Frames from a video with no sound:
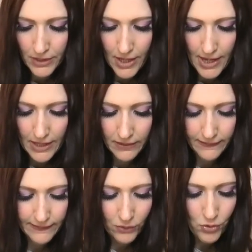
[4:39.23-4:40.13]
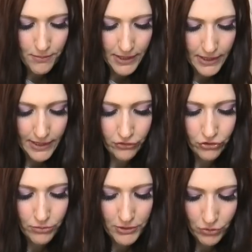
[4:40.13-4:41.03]
And the soulmate connection,
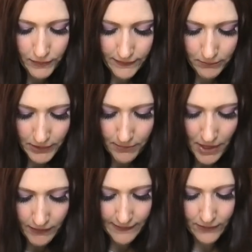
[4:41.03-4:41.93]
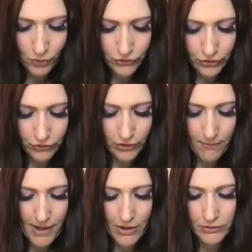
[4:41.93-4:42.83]
you've been doing some deep, heavy soul searching
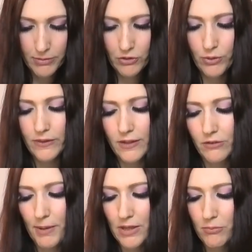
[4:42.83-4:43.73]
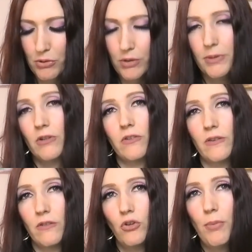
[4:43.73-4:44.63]
about. You've been doing things by the book, but there's
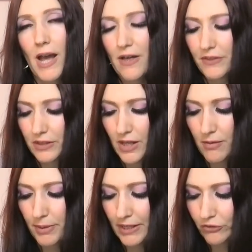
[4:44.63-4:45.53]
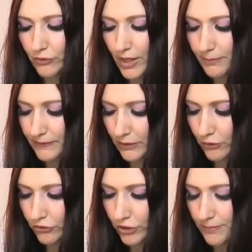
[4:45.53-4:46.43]
this new path in love, Page of Cups
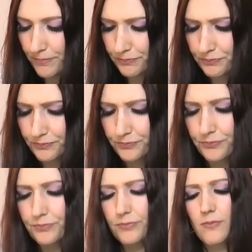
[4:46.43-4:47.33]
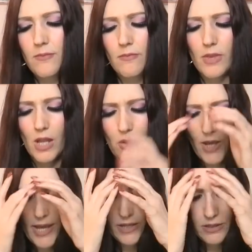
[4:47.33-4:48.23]
energy.
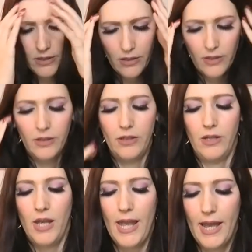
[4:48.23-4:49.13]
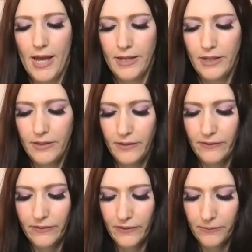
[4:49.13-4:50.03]
Okay? And
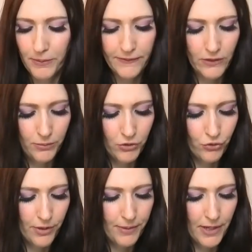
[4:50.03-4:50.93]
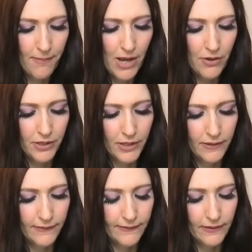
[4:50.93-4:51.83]
this person you've been dreaming about is,